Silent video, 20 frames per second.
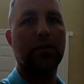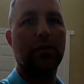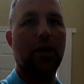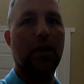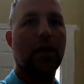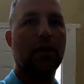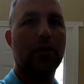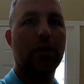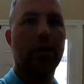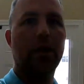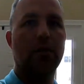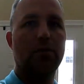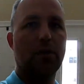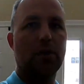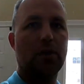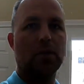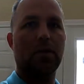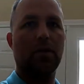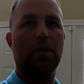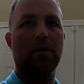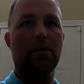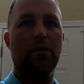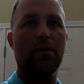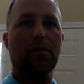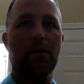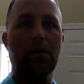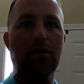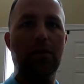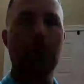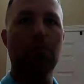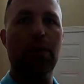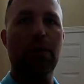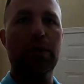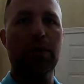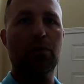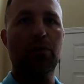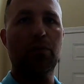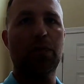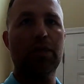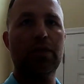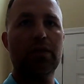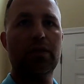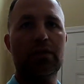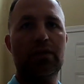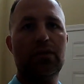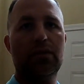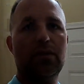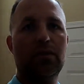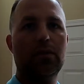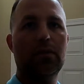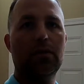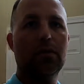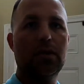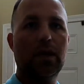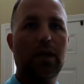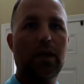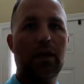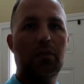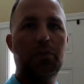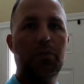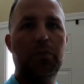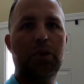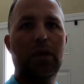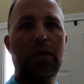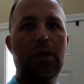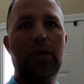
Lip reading: Now I only have like the 100 megabyte setup,